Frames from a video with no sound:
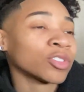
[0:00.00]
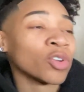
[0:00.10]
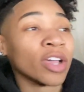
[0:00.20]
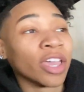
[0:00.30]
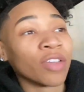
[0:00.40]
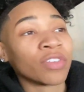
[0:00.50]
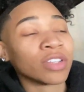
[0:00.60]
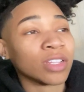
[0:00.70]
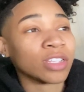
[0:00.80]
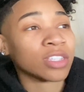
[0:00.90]
So I gave her
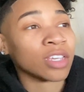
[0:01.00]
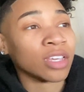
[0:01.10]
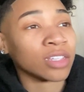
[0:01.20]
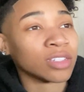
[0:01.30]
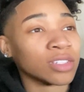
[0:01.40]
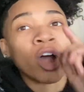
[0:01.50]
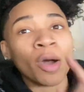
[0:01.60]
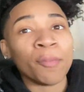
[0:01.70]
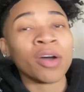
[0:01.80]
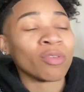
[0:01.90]
another chance.
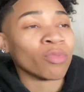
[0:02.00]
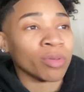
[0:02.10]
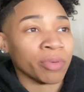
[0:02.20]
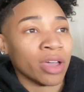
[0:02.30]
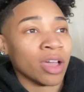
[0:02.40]
A month went by.